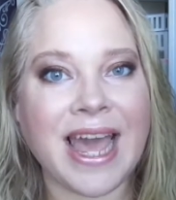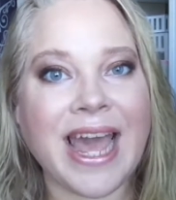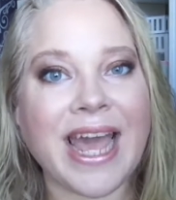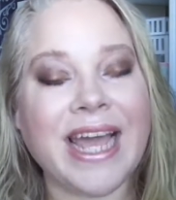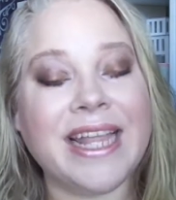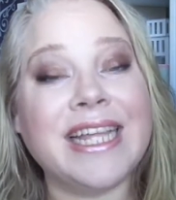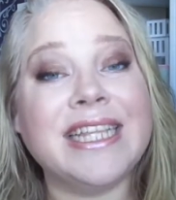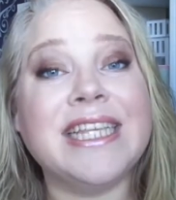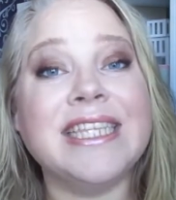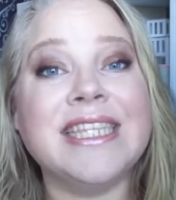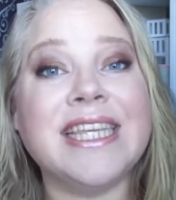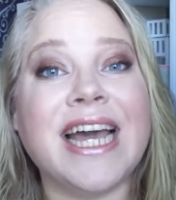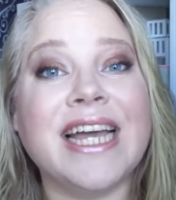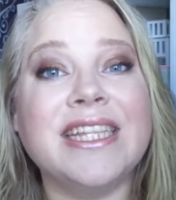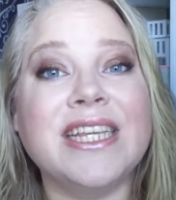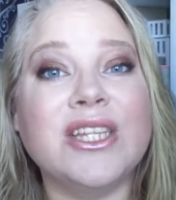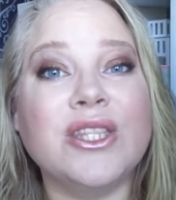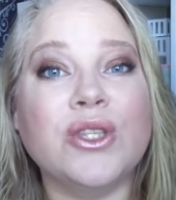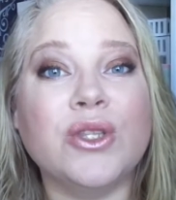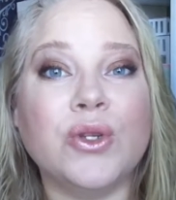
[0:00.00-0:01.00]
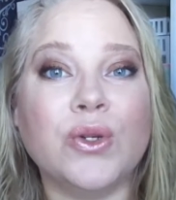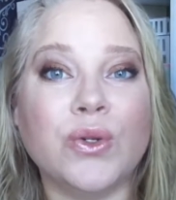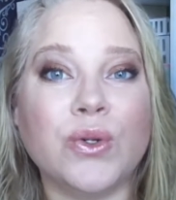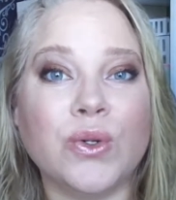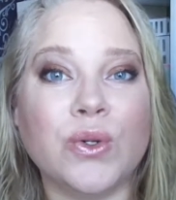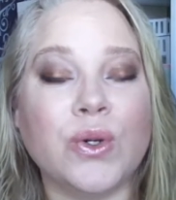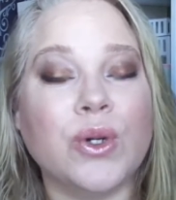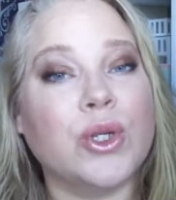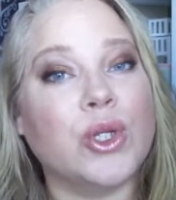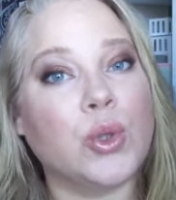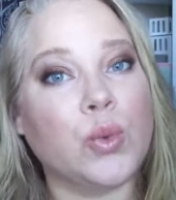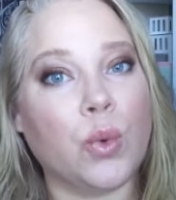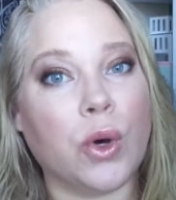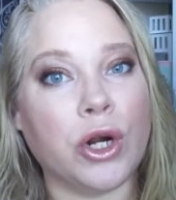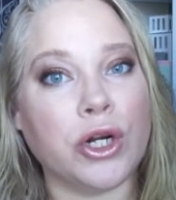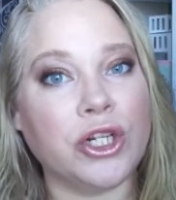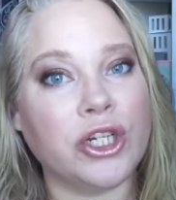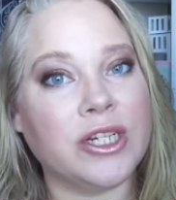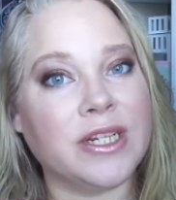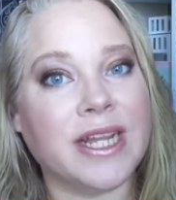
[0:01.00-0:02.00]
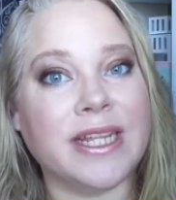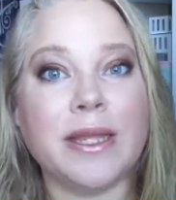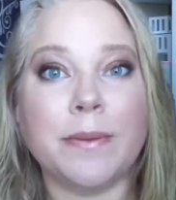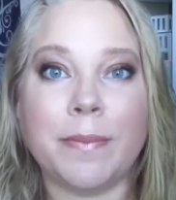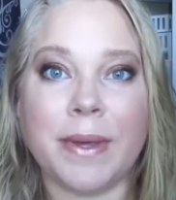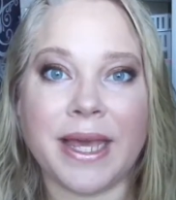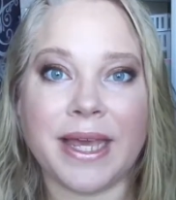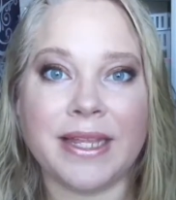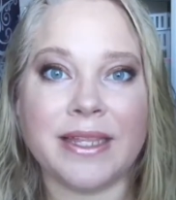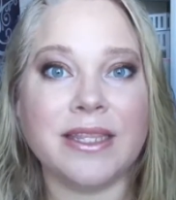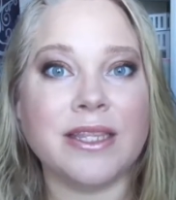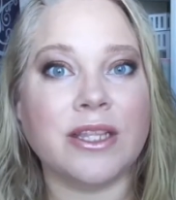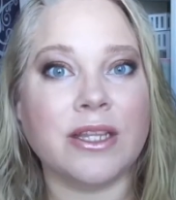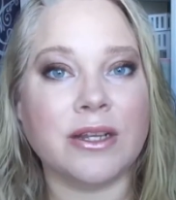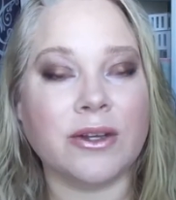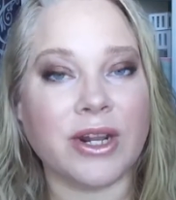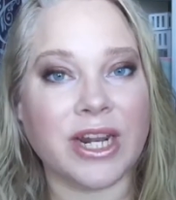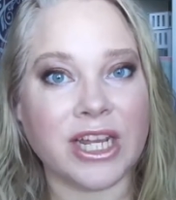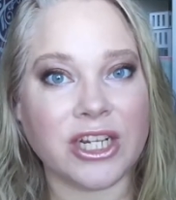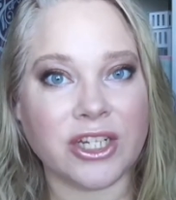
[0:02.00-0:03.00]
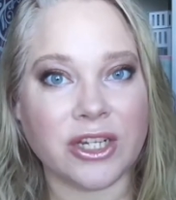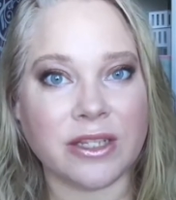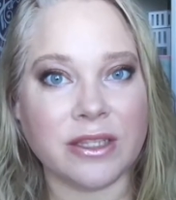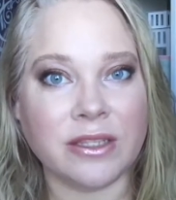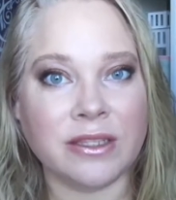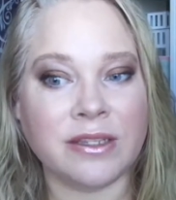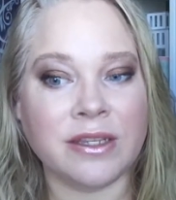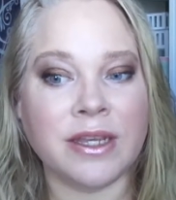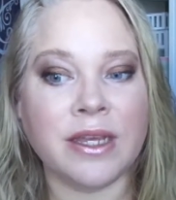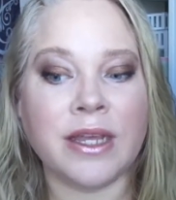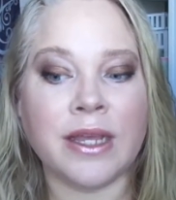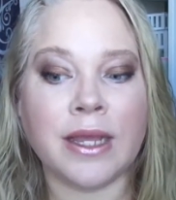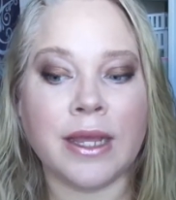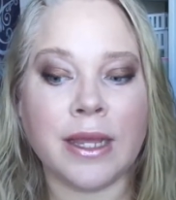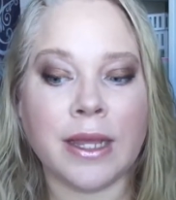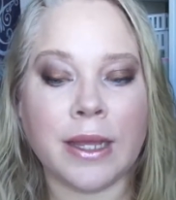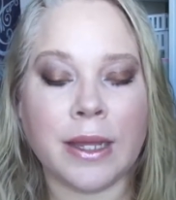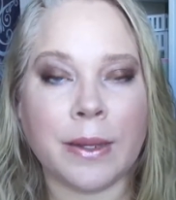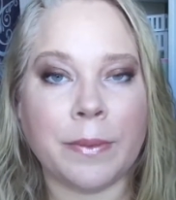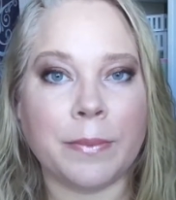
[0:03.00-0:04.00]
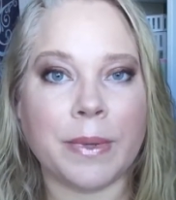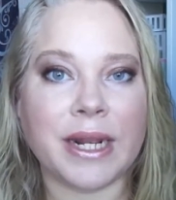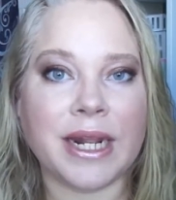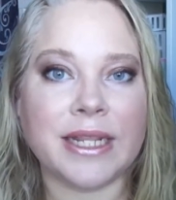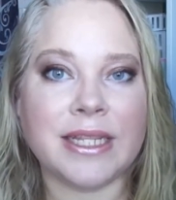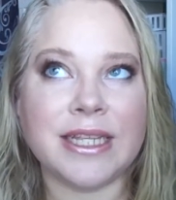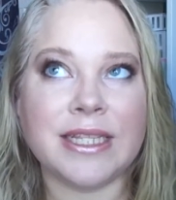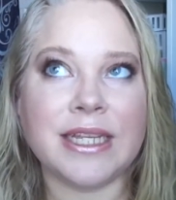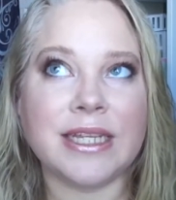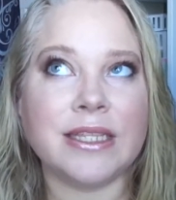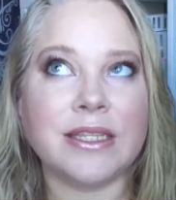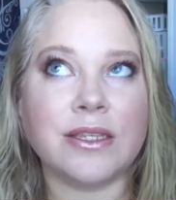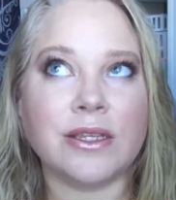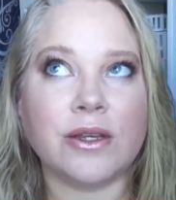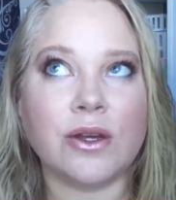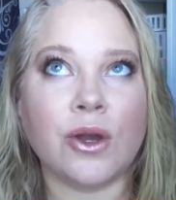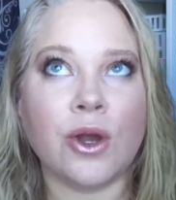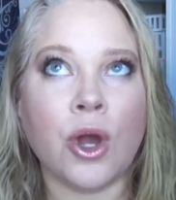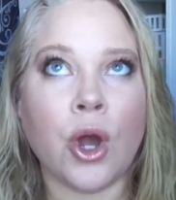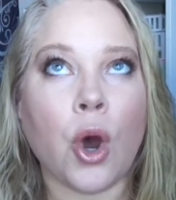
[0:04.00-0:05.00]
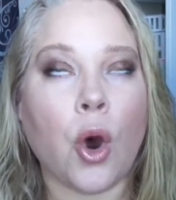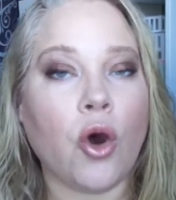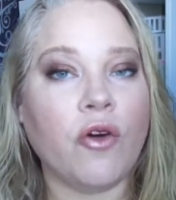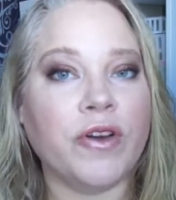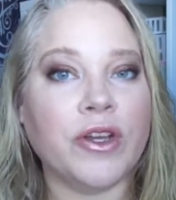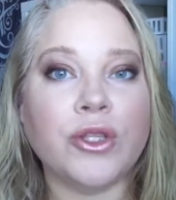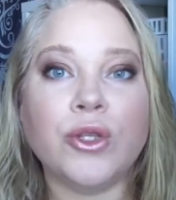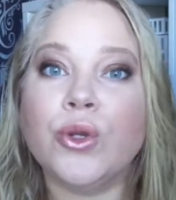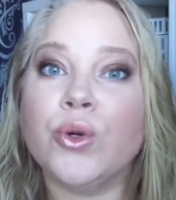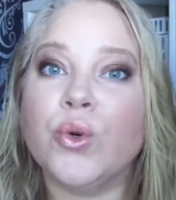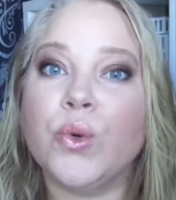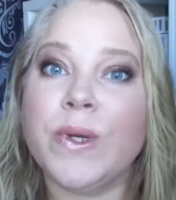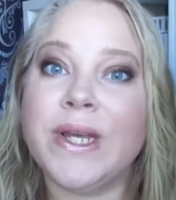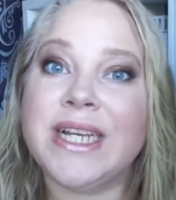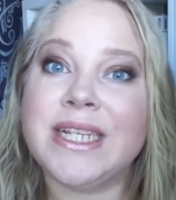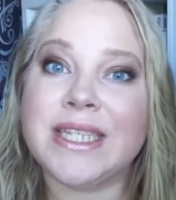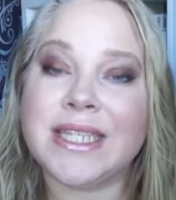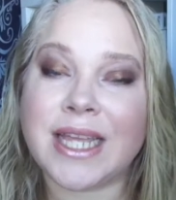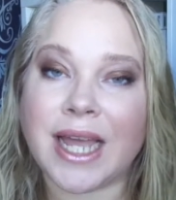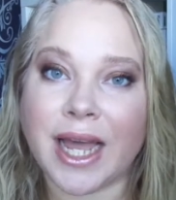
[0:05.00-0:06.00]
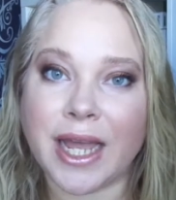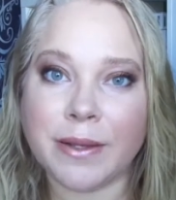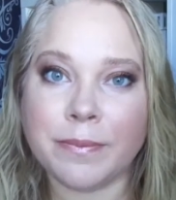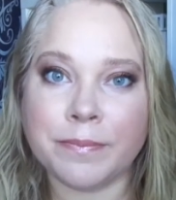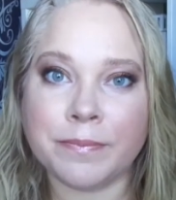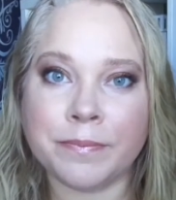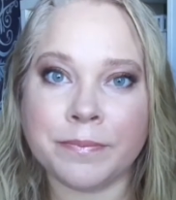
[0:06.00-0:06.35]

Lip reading: and I decided to swatch the Depend collection, but I did it over 2 weeks time.